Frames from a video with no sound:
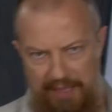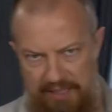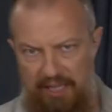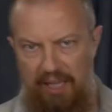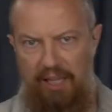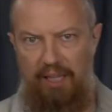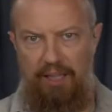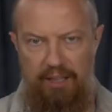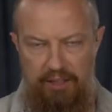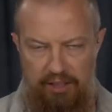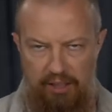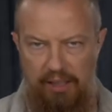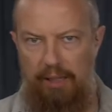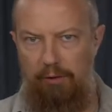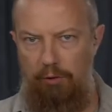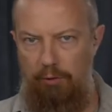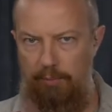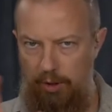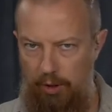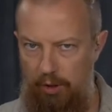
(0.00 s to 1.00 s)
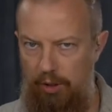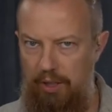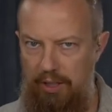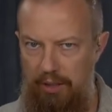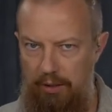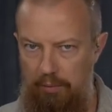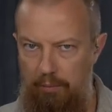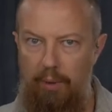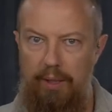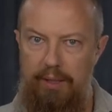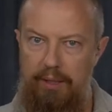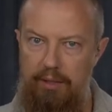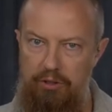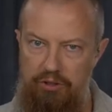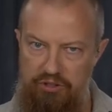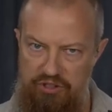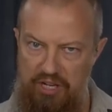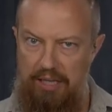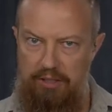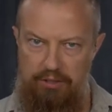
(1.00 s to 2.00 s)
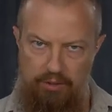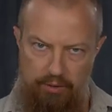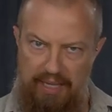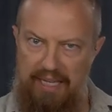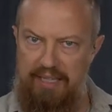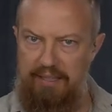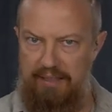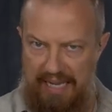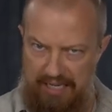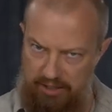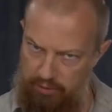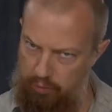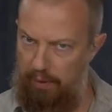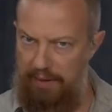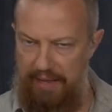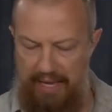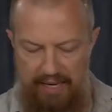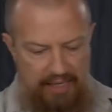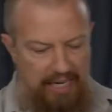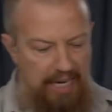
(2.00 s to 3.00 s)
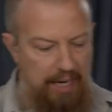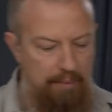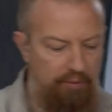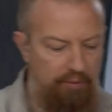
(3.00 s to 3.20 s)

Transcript: taking it into Lightroom and looking at what it said. So that's where that came